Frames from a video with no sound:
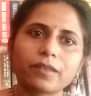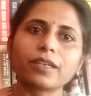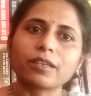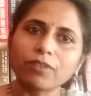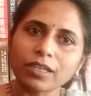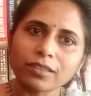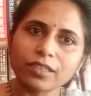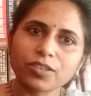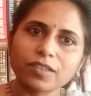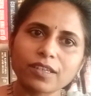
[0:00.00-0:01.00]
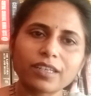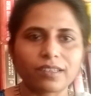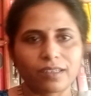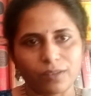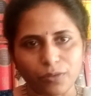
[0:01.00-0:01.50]
The advantage is
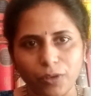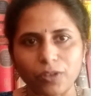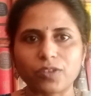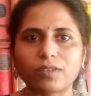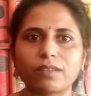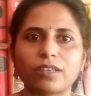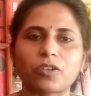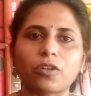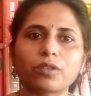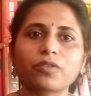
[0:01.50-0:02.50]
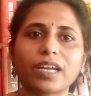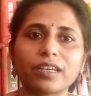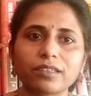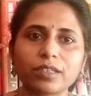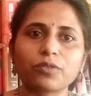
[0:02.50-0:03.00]
that, of course, there's a lot of
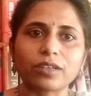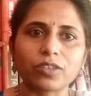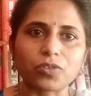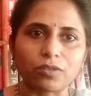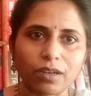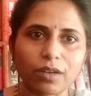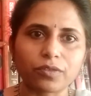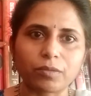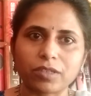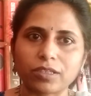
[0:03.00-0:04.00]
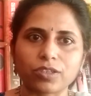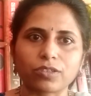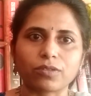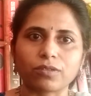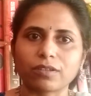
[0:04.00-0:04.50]
clarity for us to draft the
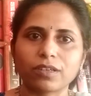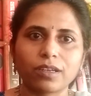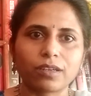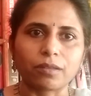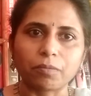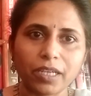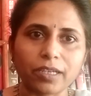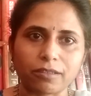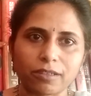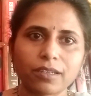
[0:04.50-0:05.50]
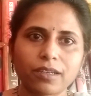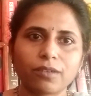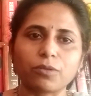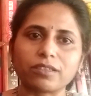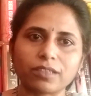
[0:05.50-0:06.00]
petition or the plaint
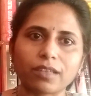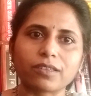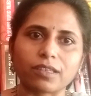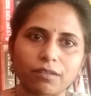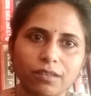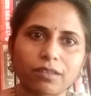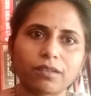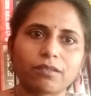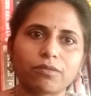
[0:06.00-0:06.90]
with dates and